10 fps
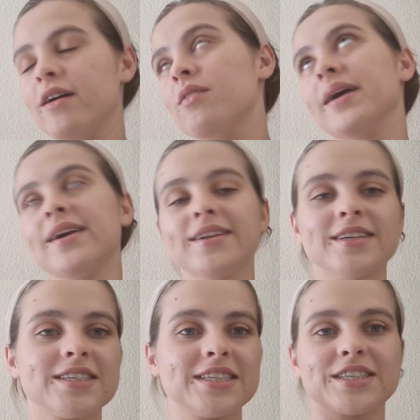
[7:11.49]
oh my
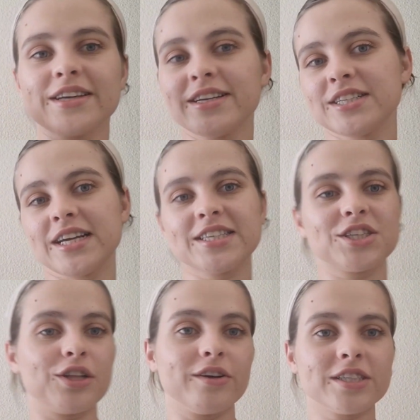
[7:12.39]
goodness, it's going to take
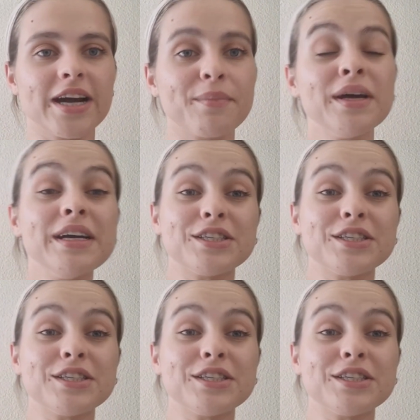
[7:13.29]
such a long time.